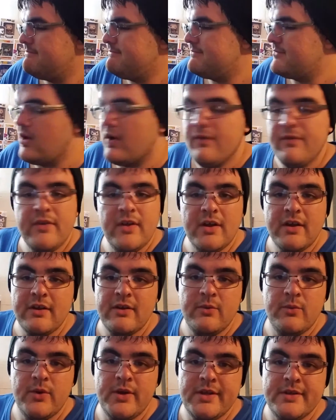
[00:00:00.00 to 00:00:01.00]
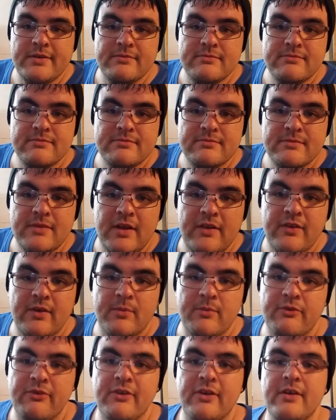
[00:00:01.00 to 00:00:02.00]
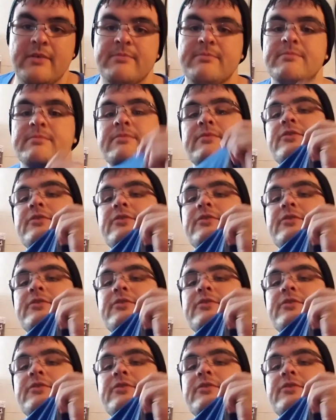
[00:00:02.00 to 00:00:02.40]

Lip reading: Dolph's not going to win at SummerSlam.